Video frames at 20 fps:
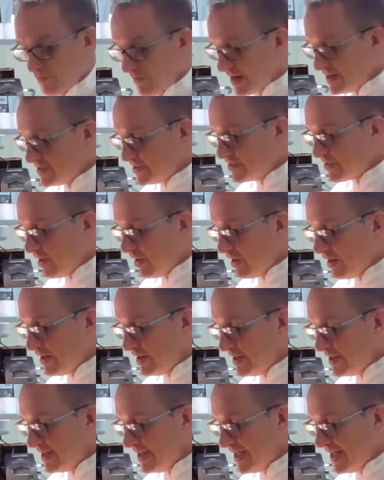grated
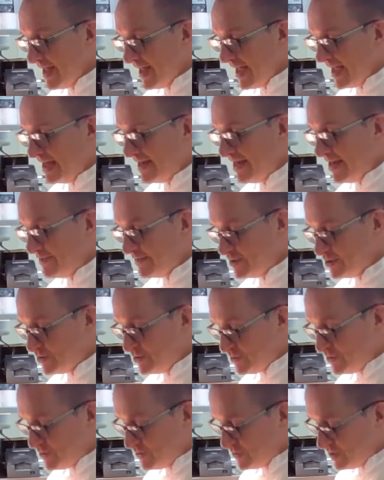garlic, and lemon
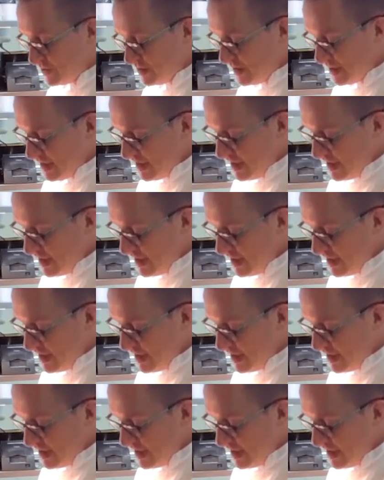juice.